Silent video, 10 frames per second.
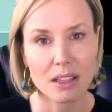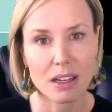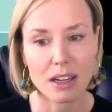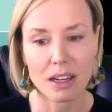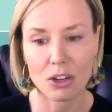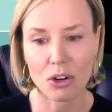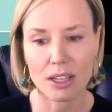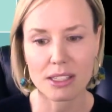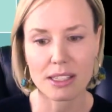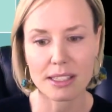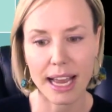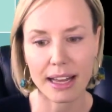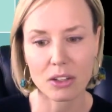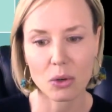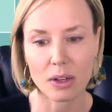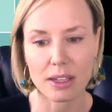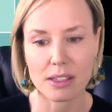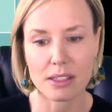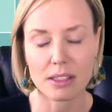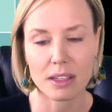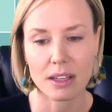across these categories,